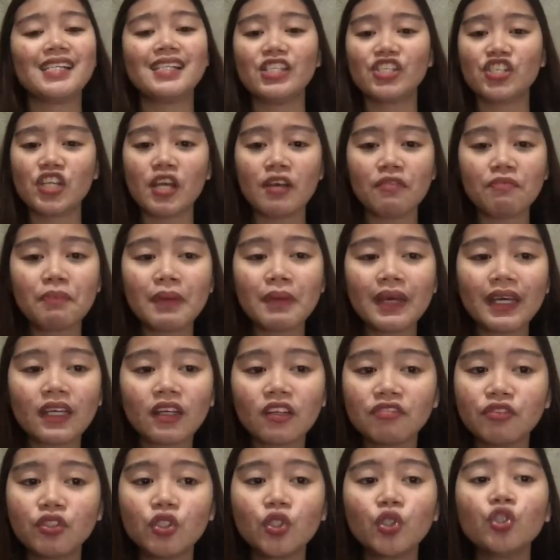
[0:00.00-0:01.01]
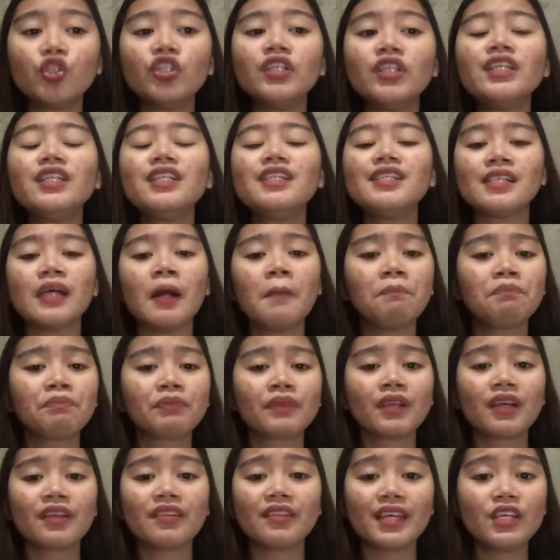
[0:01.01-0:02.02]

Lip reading: the shipping of goods,